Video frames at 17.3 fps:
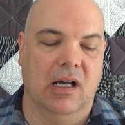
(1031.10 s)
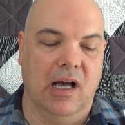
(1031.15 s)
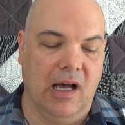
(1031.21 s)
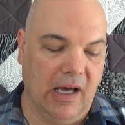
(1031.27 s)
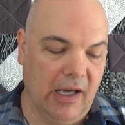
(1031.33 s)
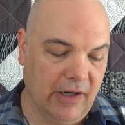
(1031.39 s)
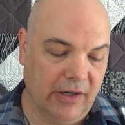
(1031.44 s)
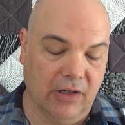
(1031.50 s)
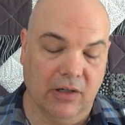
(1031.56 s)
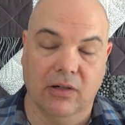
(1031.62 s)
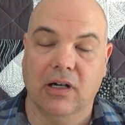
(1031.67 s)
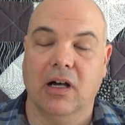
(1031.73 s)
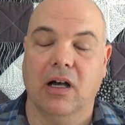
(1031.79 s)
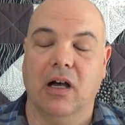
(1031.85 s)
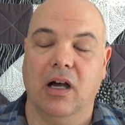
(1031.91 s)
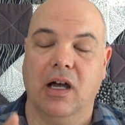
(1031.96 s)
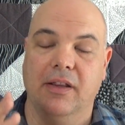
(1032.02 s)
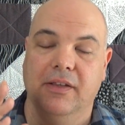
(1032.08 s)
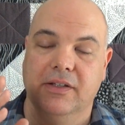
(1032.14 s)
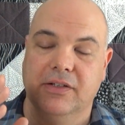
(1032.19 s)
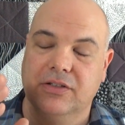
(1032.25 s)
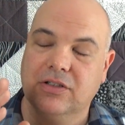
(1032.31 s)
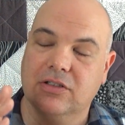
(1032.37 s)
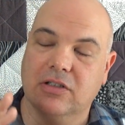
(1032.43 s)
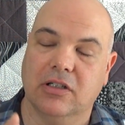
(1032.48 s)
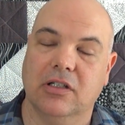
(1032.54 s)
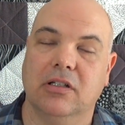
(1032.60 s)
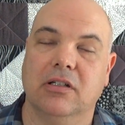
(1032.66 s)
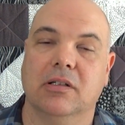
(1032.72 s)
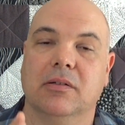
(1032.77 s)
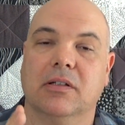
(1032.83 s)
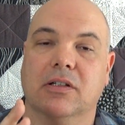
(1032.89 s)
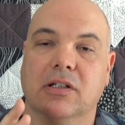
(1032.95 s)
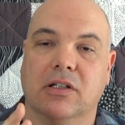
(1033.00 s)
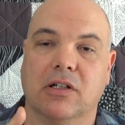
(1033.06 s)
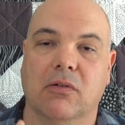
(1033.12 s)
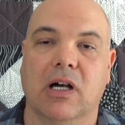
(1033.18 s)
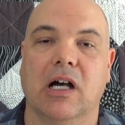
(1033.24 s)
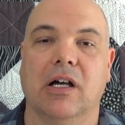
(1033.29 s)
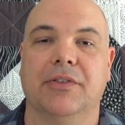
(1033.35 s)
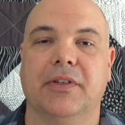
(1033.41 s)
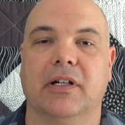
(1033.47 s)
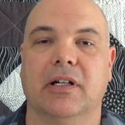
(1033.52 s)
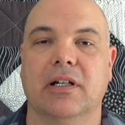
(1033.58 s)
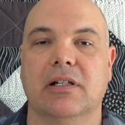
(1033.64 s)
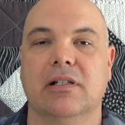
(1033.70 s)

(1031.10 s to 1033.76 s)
I don't know, this should go out there.